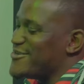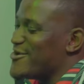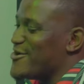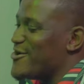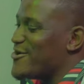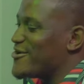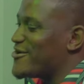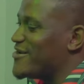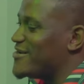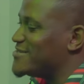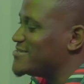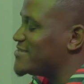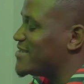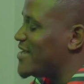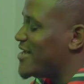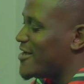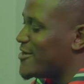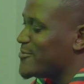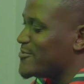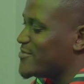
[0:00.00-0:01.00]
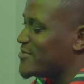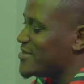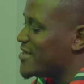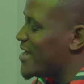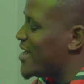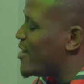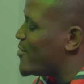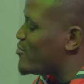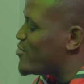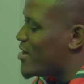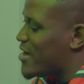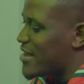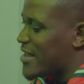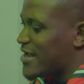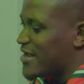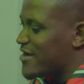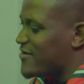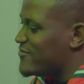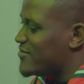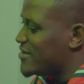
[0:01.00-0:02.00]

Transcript: know, because um, yeah, bro, like yeah.